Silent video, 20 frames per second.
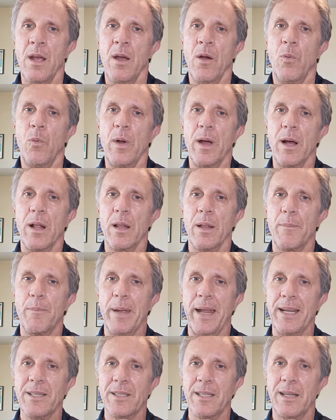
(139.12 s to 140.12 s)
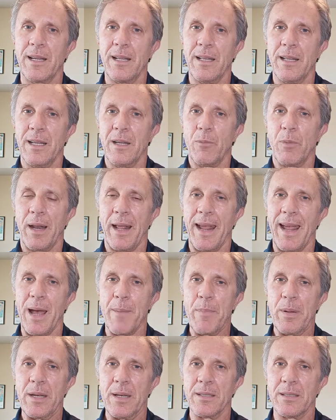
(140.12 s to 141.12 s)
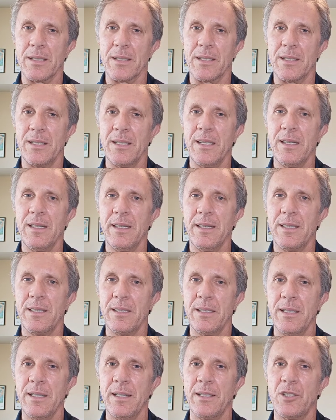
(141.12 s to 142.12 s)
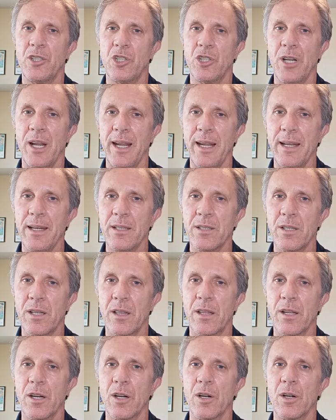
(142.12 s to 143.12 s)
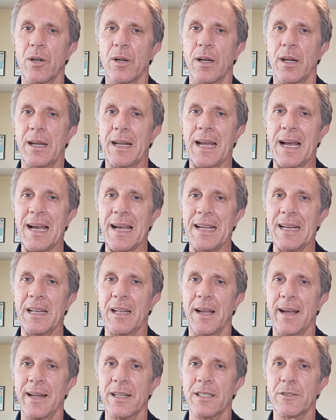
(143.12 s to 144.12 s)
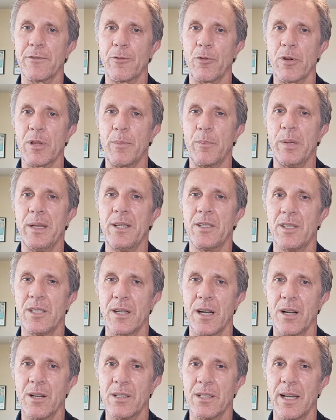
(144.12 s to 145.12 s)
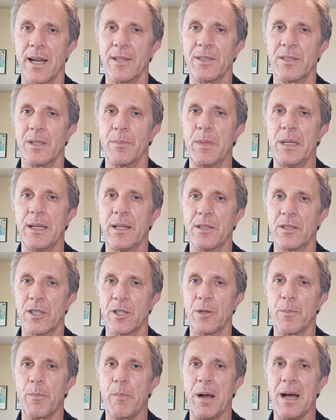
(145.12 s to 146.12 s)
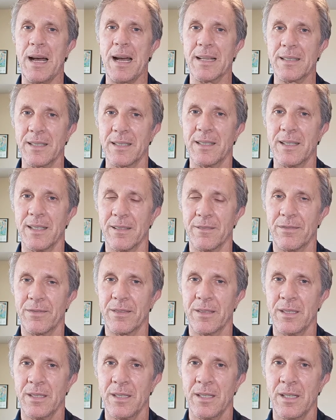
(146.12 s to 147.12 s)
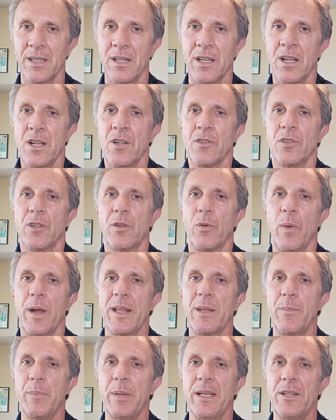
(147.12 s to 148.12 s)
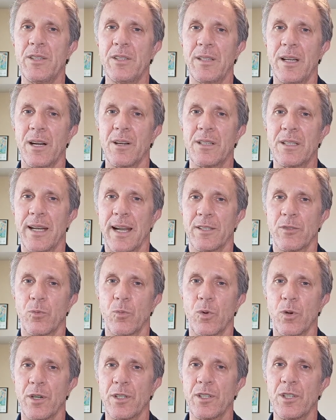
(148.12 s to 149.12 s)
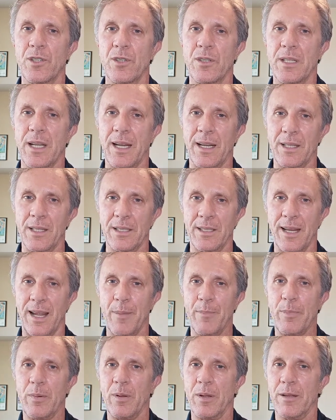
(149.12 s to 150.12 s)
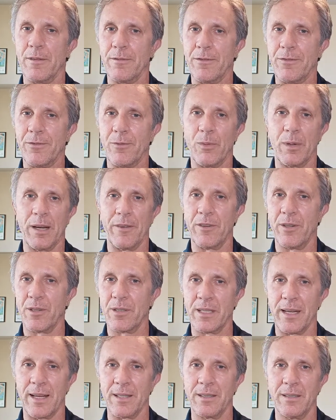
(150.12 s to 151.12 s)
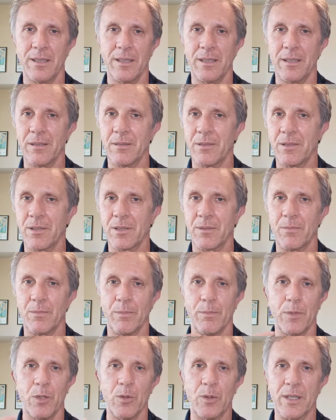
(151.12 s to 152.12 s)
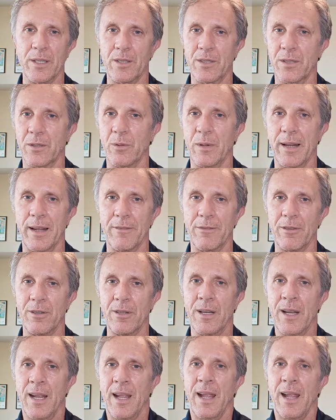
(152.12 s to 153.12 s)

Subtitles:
Well, basically what happened is the CDC changed their guidelines for the PCR test to be considered positive. So the way the PCR test works is you take a sample of whatever you're testing, mucus or whatever,